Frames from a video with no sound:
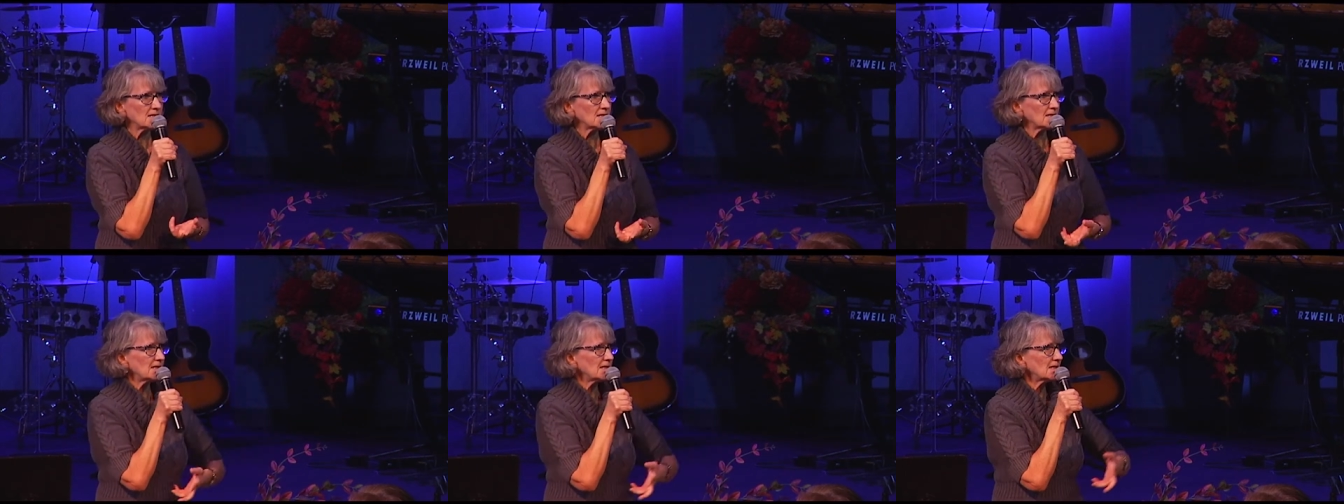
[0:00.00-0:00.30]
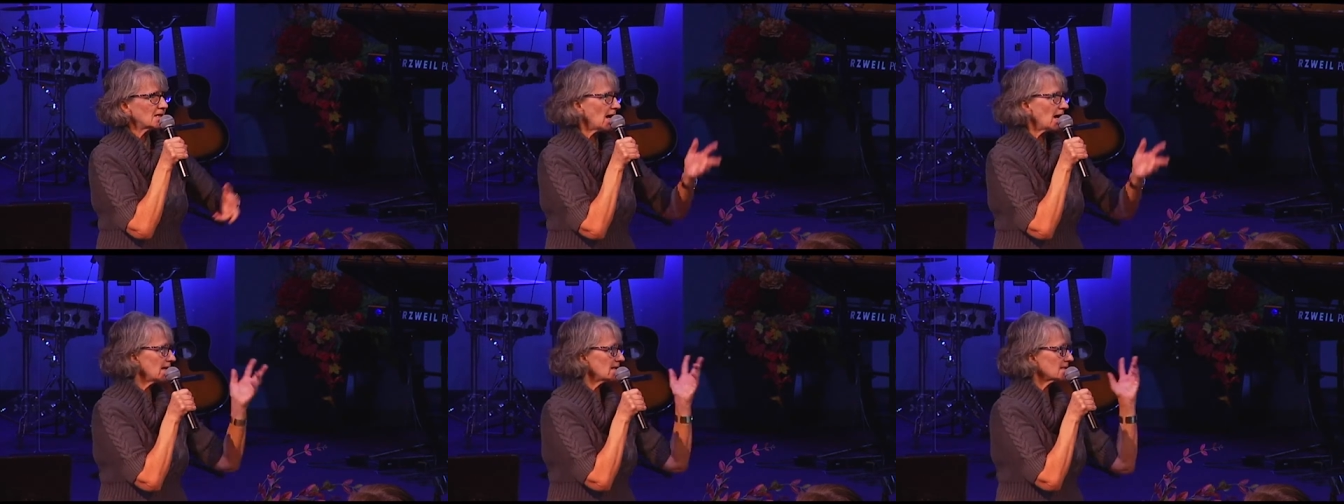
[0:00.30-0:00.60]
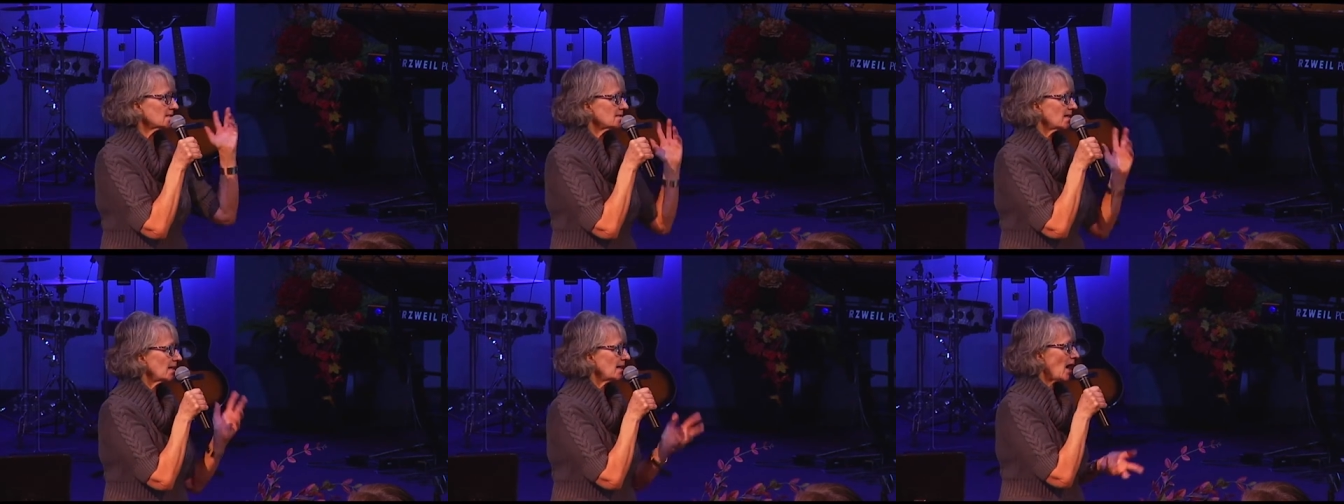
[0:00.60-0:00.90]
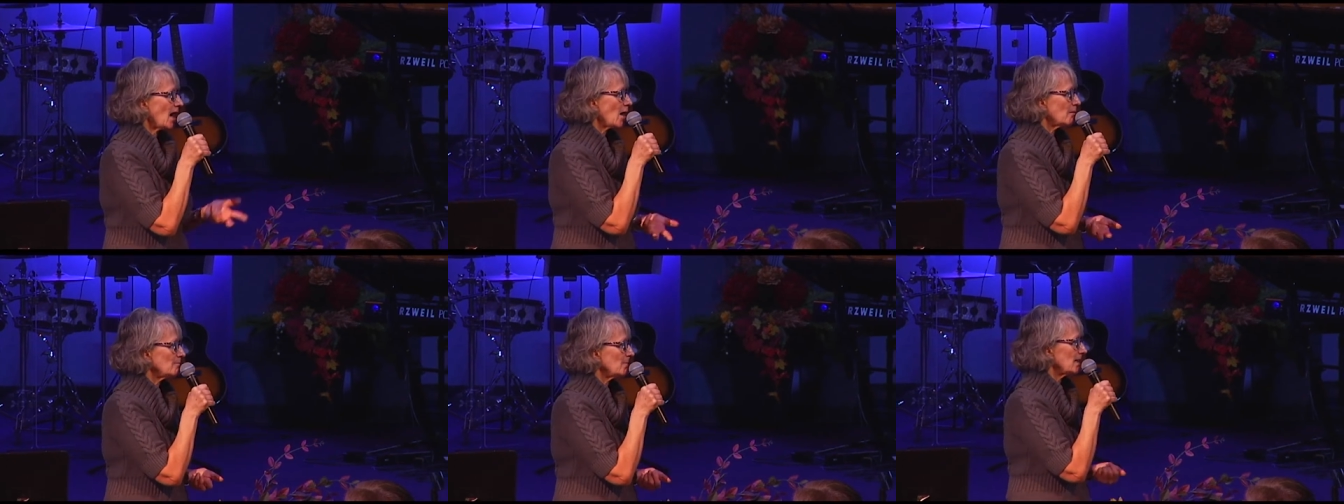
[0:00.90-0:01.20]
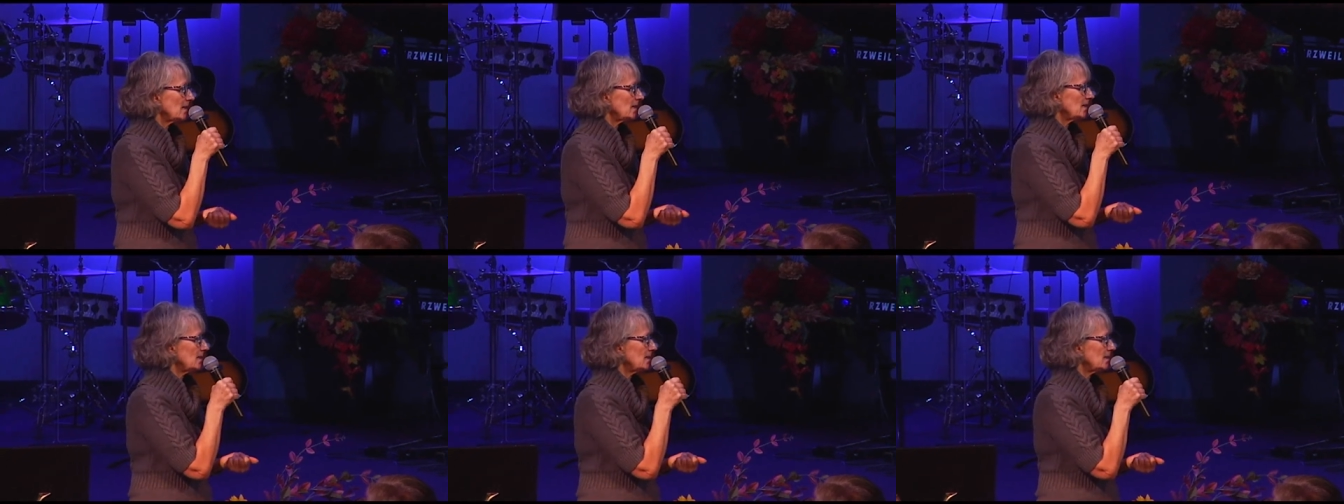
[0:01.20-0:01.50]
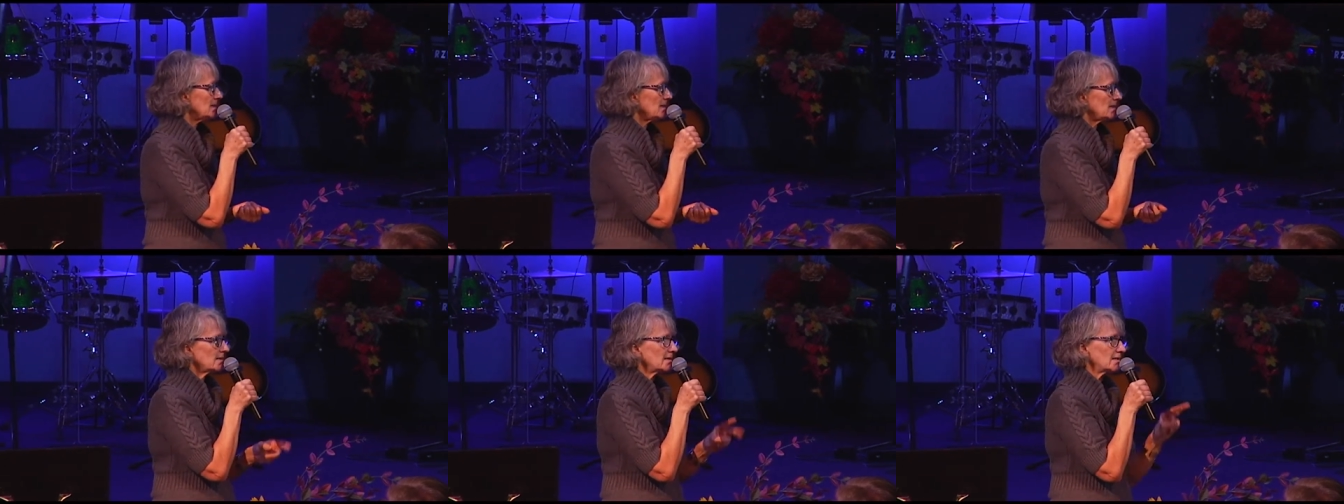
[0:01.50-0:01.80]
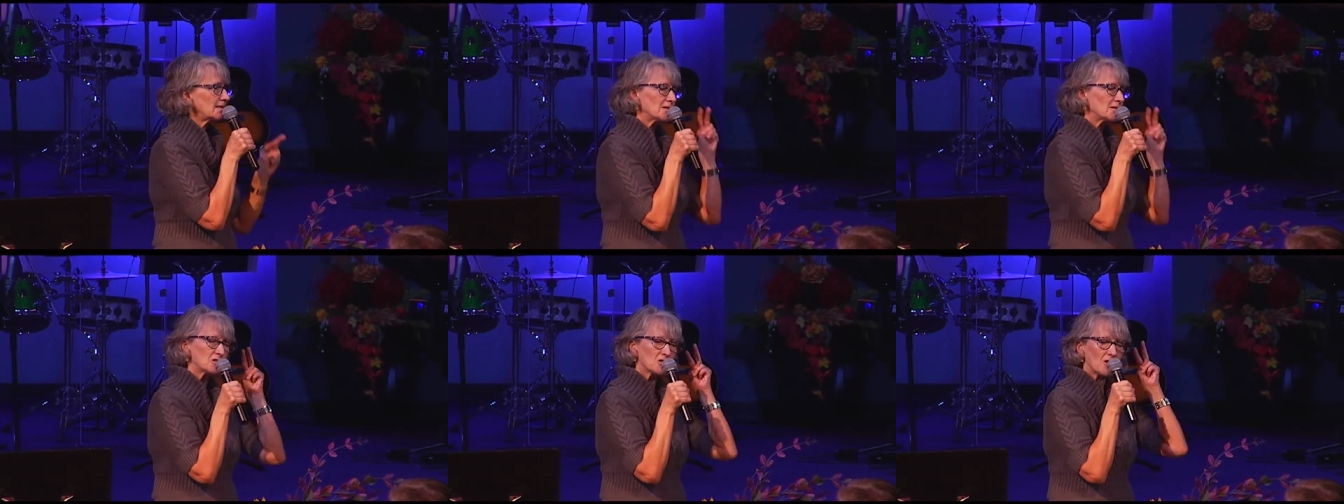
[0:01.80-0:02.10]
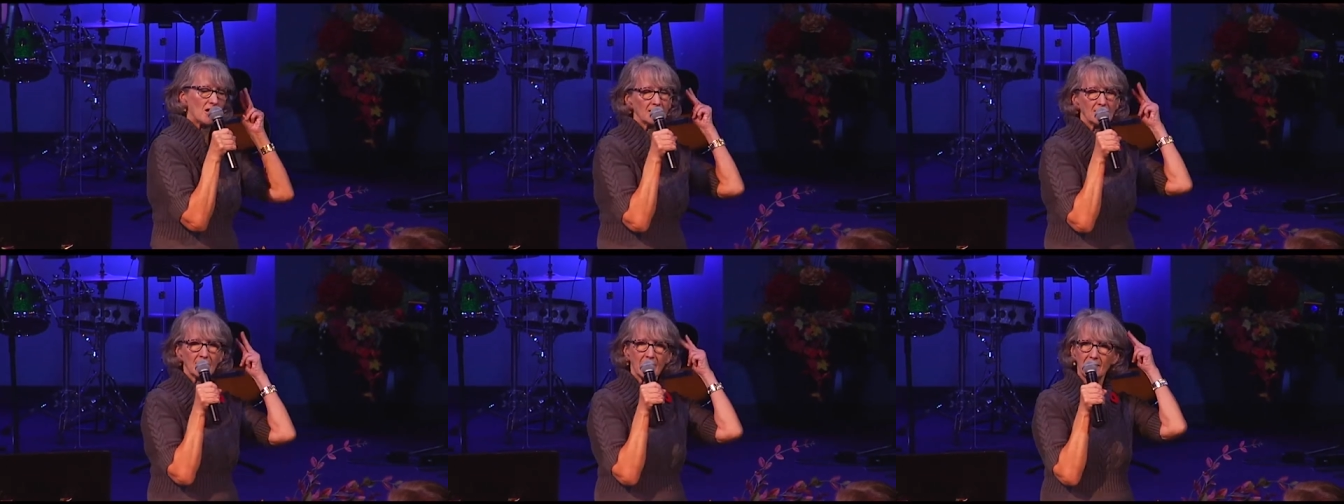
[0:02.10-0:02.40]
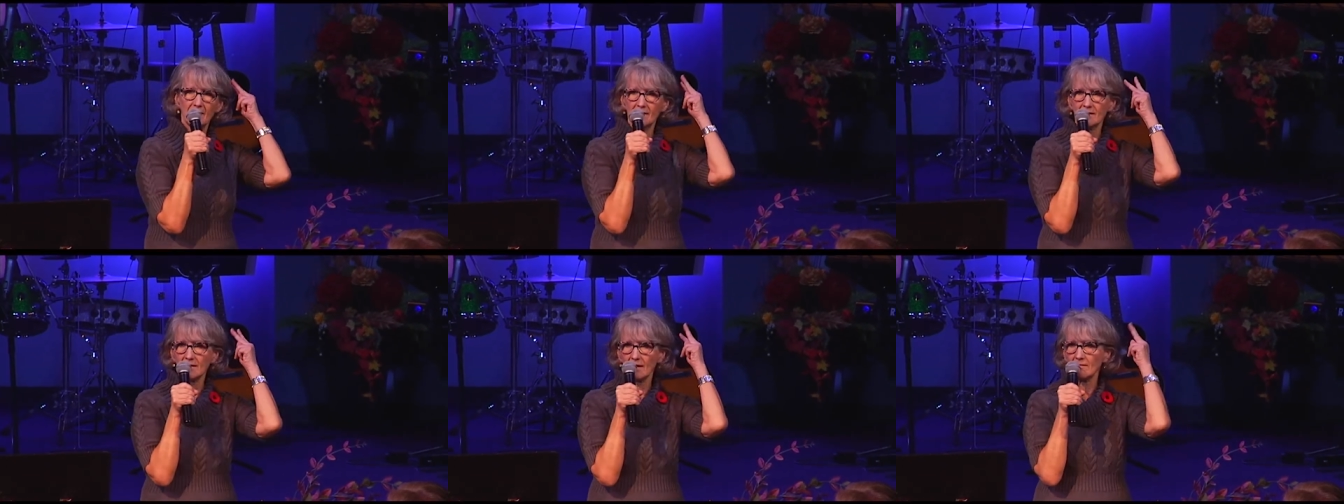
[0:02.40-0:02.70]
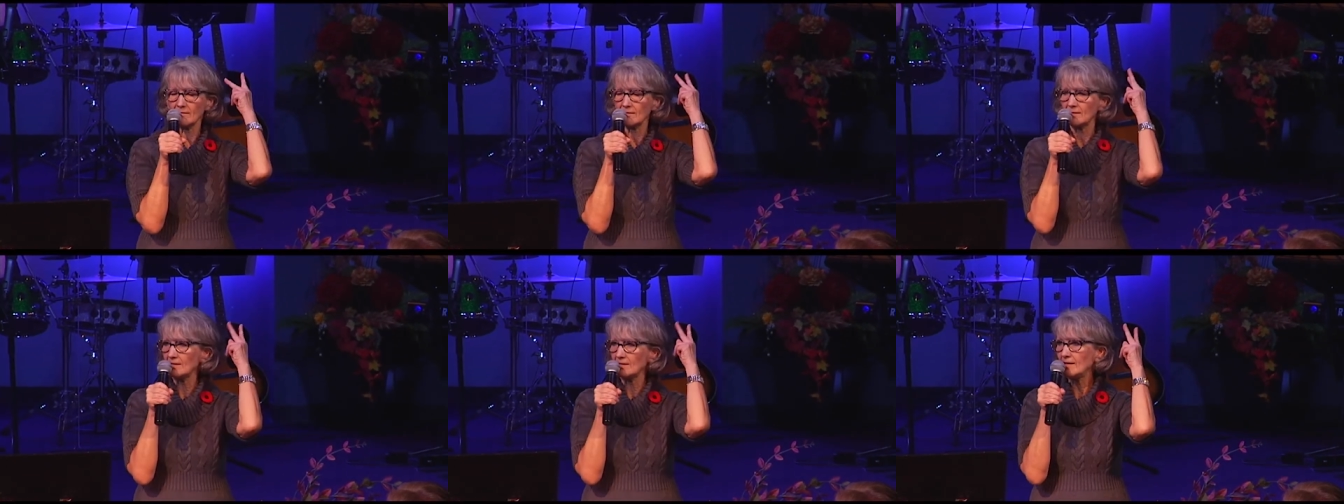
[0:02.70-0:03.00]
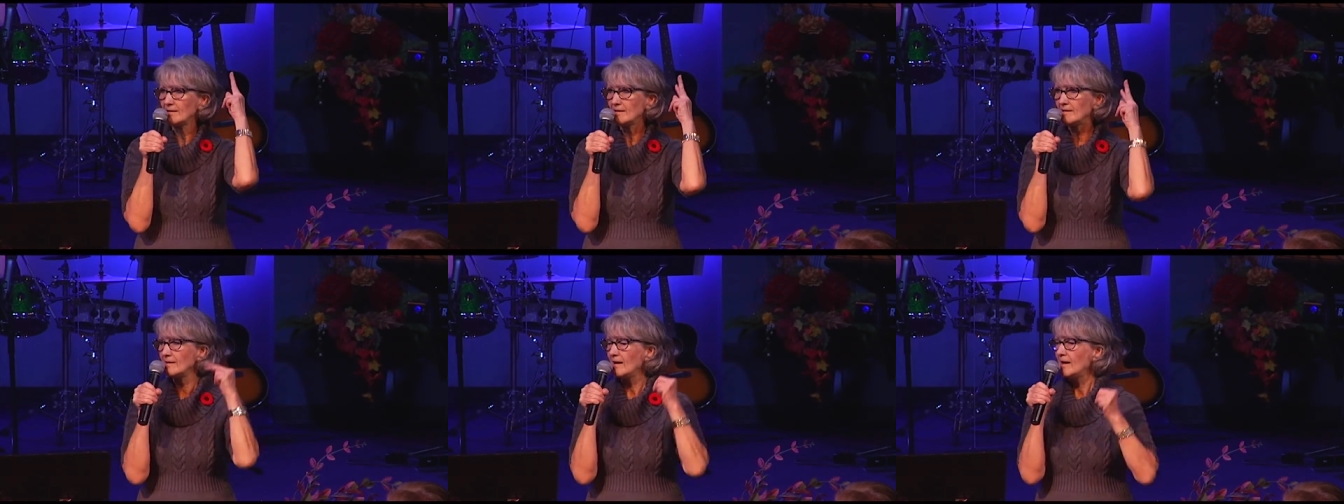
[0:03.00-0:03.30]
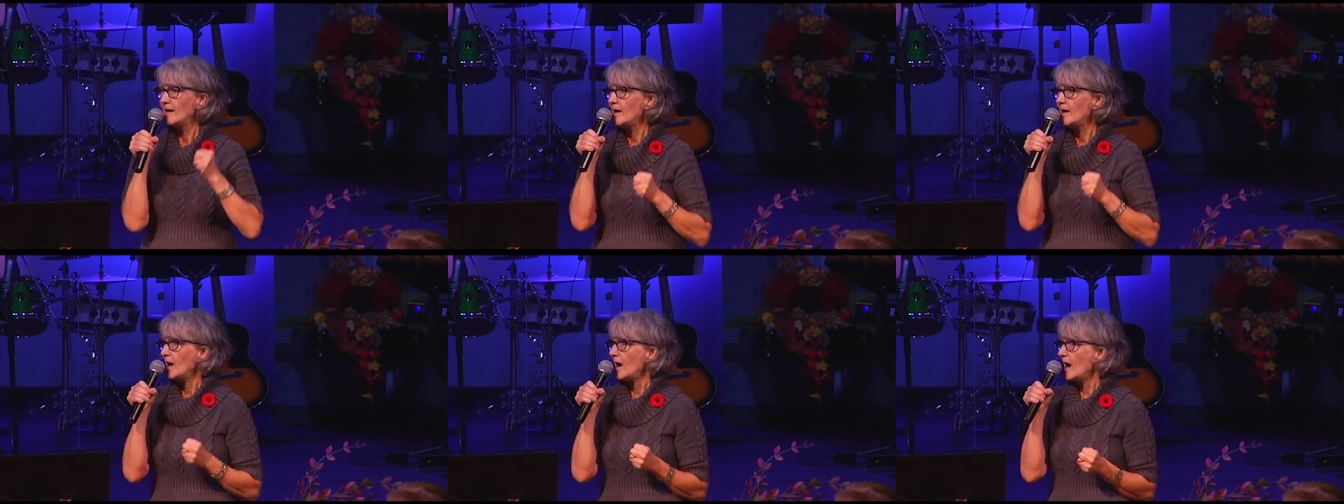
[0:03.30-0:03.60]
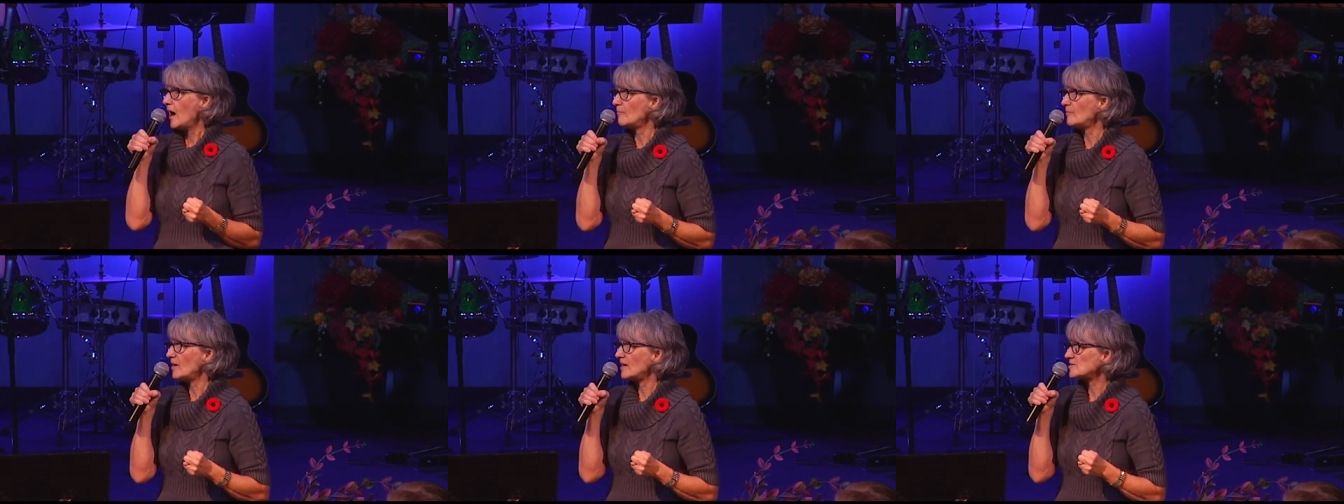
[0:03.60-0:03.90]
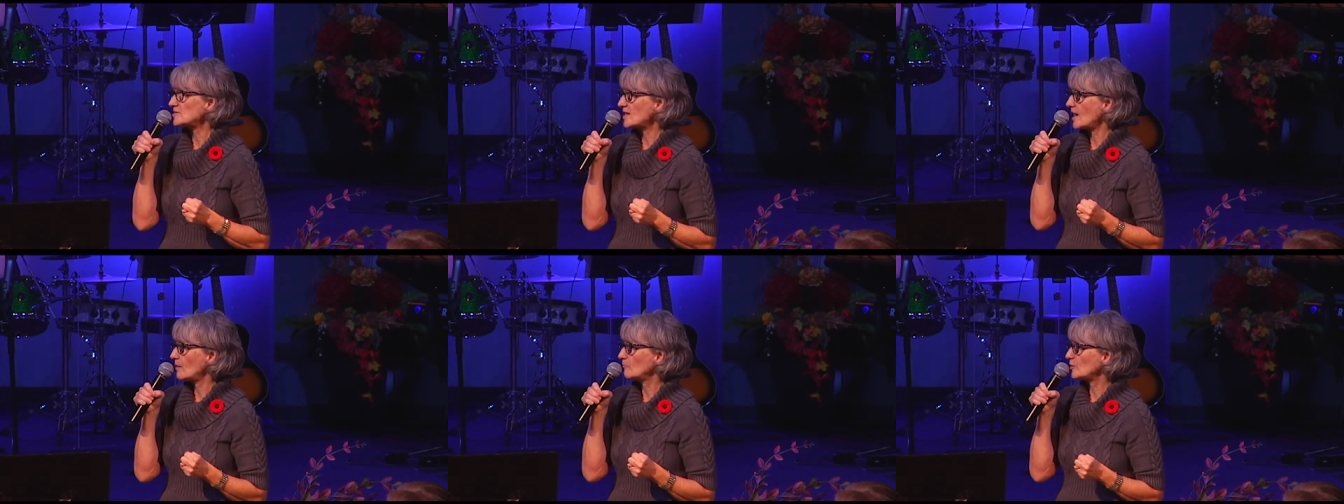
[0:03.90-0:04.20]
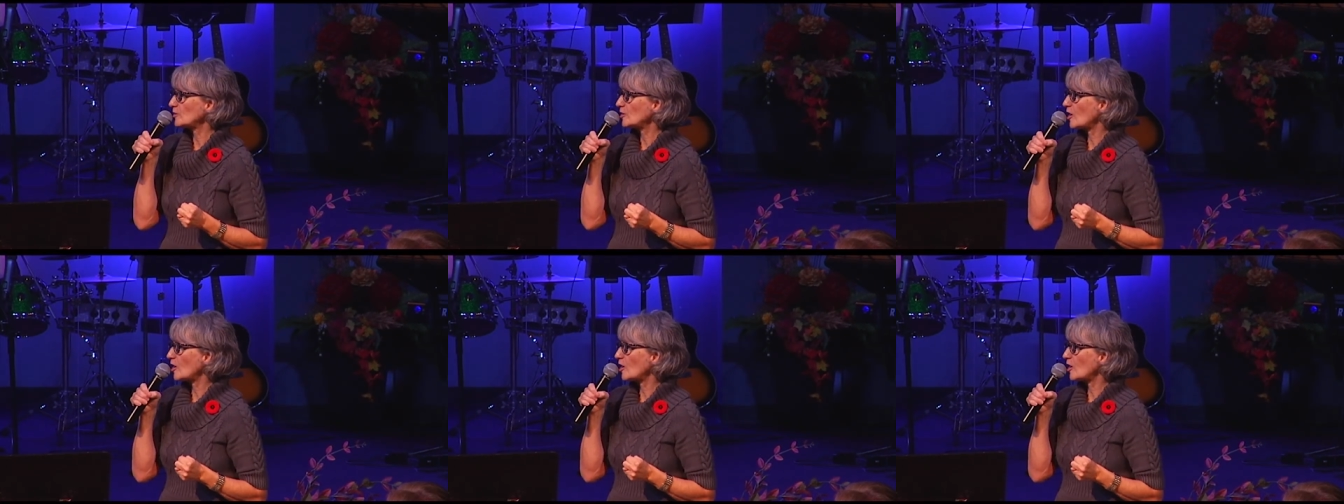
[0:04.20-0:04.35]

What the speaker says: And he kind of said how many he needed, and John kind of calculated how much that would